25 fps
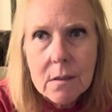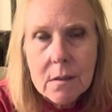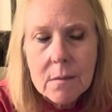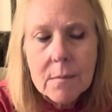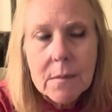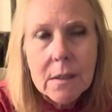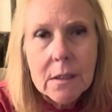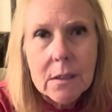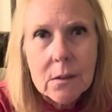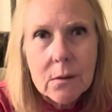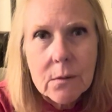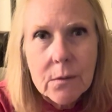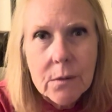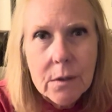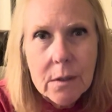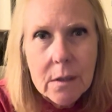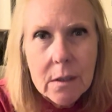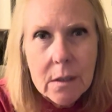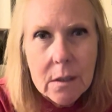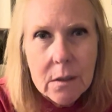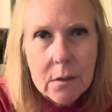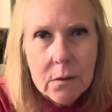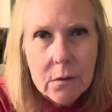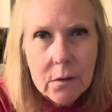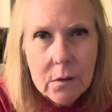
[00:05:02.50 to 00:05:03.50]
make you
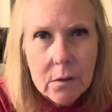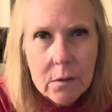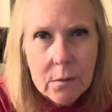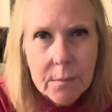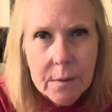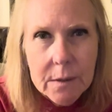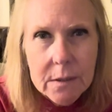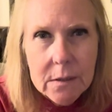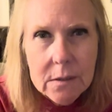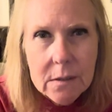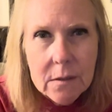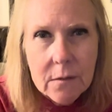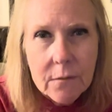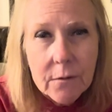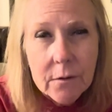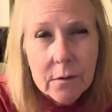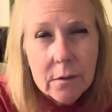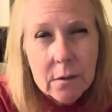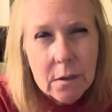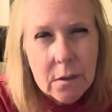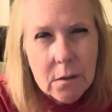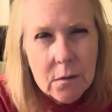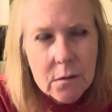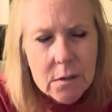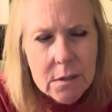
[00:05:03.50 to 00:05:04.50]
think a little bit
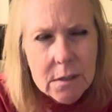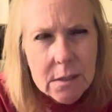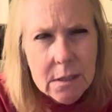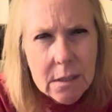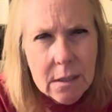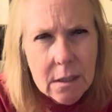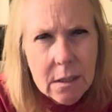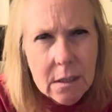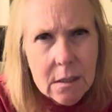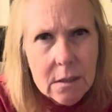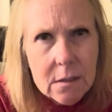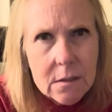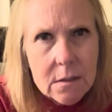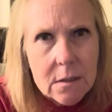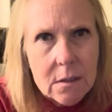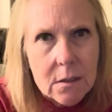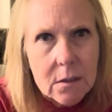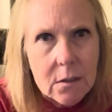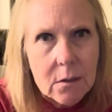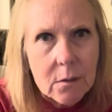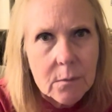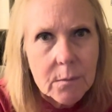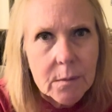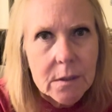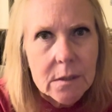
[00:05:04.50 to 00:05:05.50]
differently or see things a
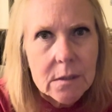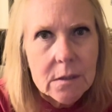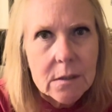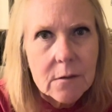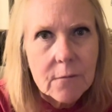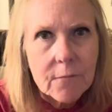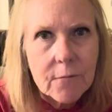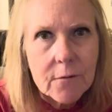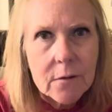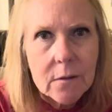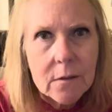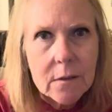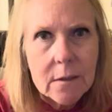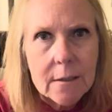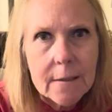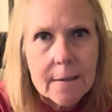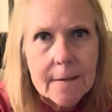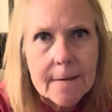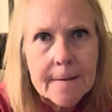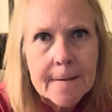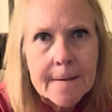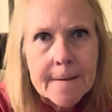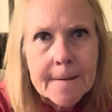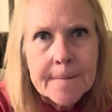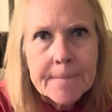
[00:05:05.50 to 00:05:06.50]
little bit differently,
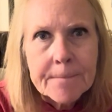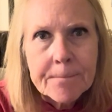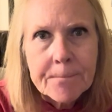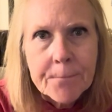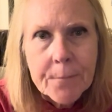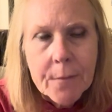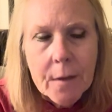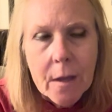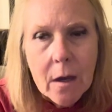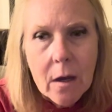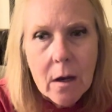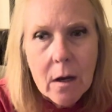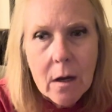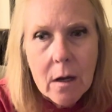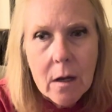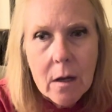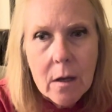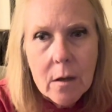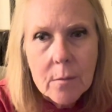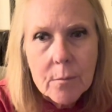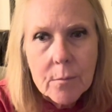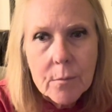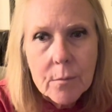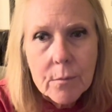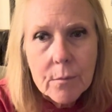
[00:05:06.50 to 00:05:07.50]

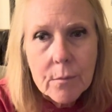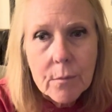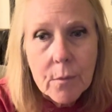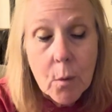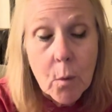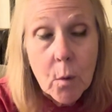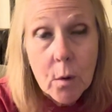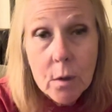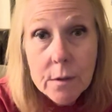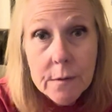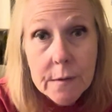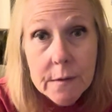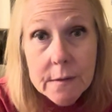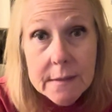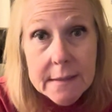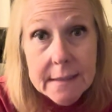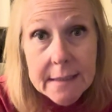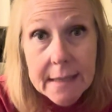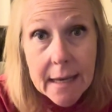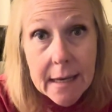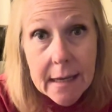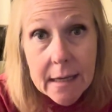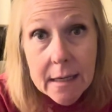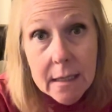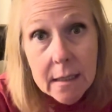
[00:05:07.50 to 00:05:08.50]
or the
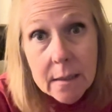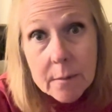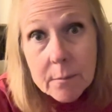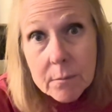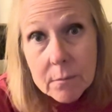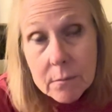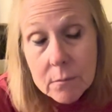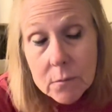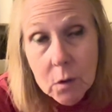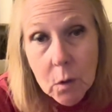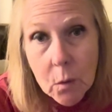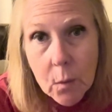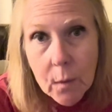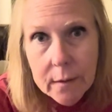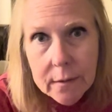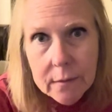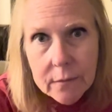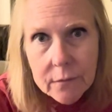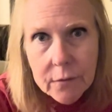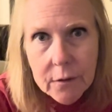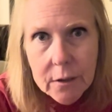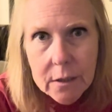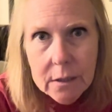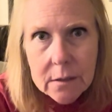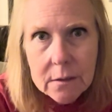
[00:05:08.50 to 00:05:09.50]
same, quite
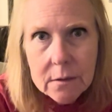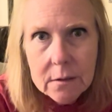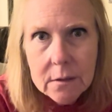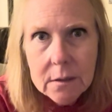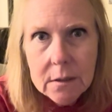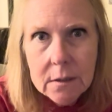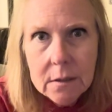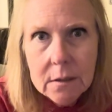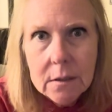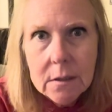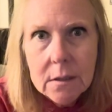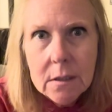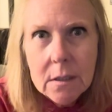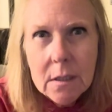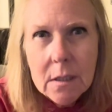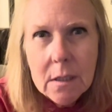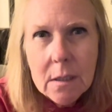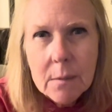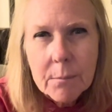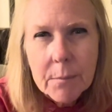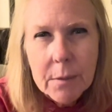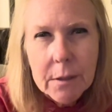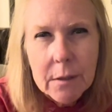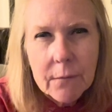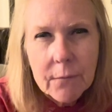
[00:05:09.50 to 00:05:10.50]
frankly.
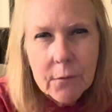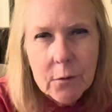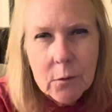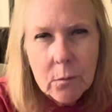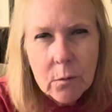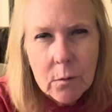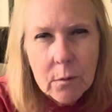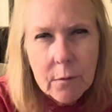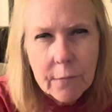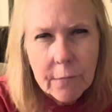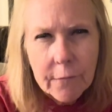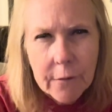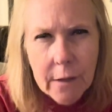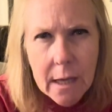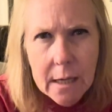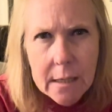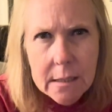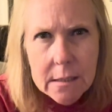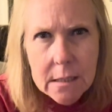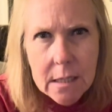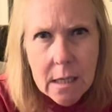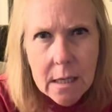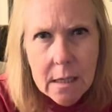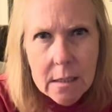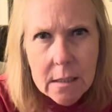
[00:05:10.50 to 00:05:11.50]
But if you
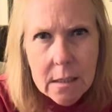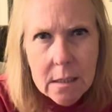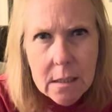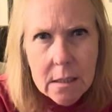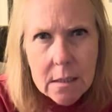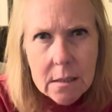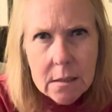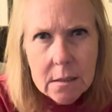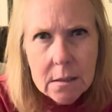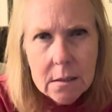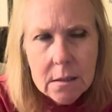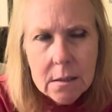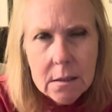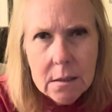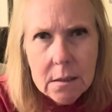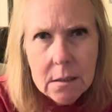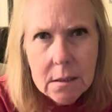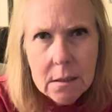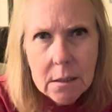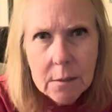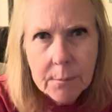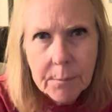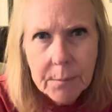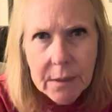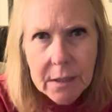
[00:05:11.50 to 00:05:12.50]
reflect on it,
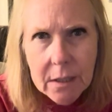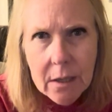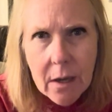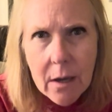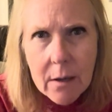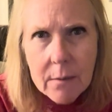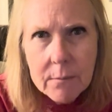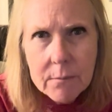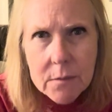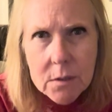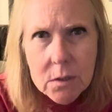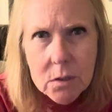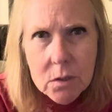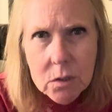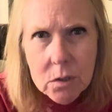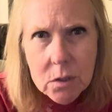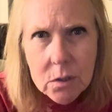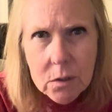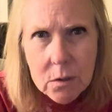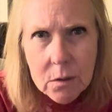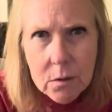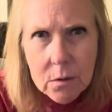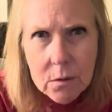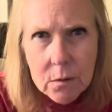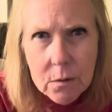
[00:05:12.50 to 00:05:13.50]
it becomes
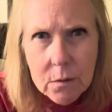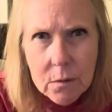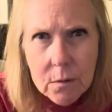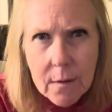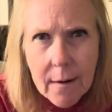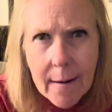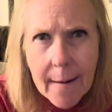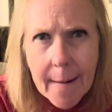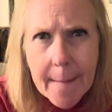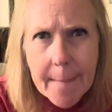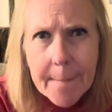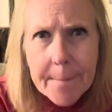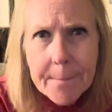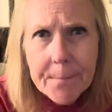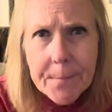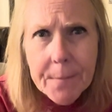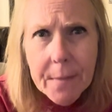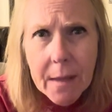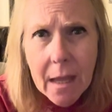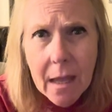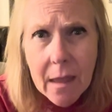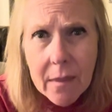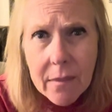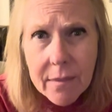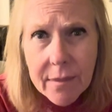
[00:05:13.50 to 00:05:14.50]
you.
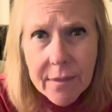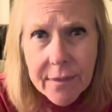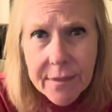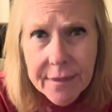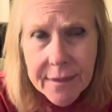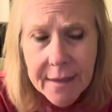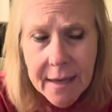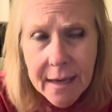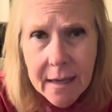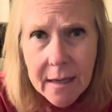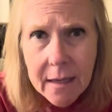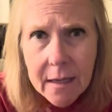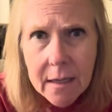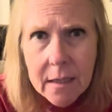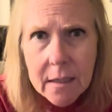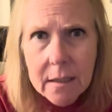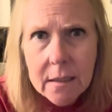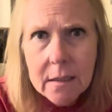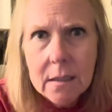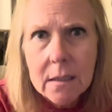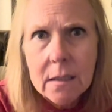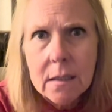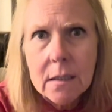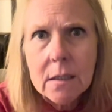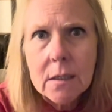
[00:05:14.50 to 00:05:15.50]
And
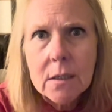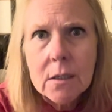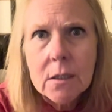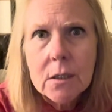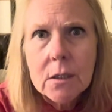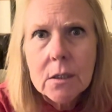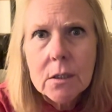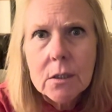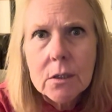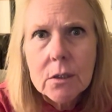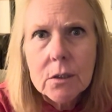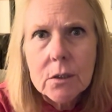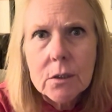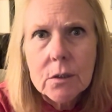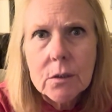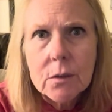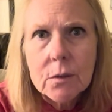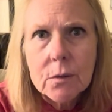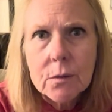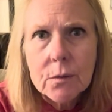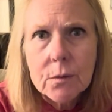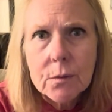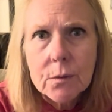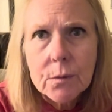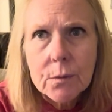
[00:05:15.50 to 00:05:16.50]
then
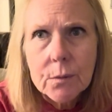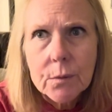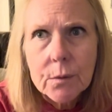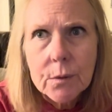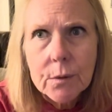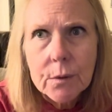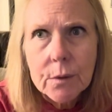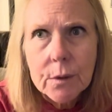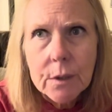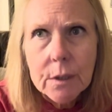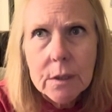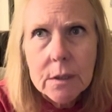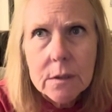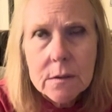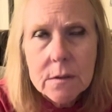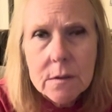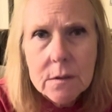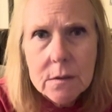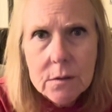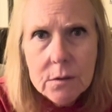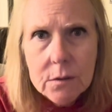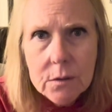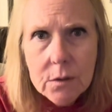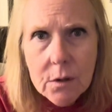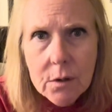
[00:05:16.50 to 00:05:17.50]
you can
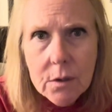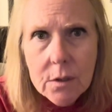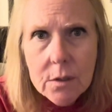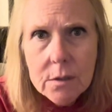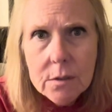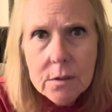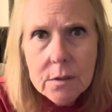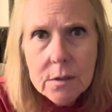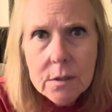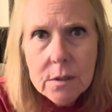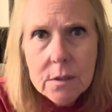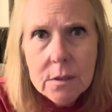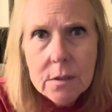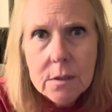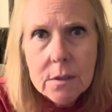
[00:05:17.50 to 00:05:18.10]
start